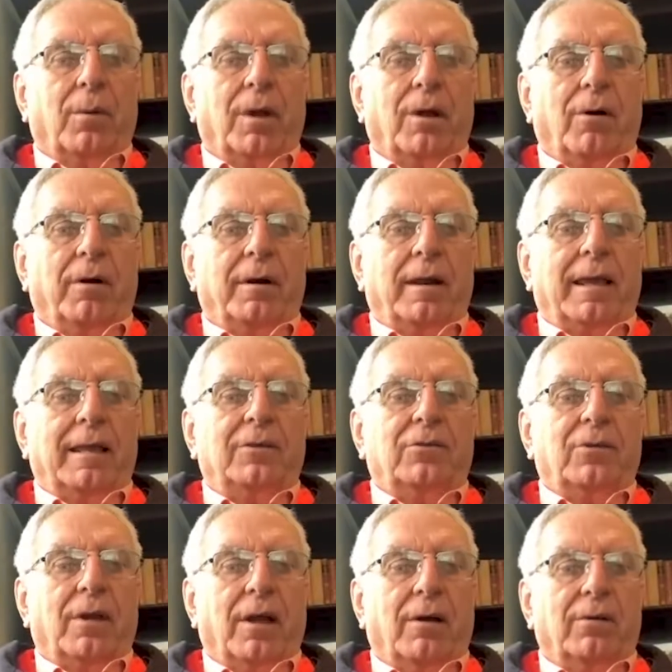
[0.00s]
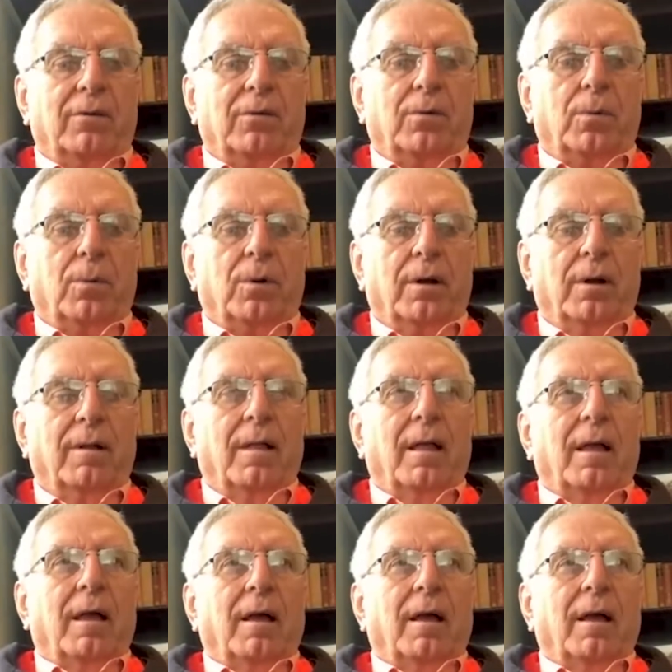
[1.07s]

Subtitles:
So we got NGOs who were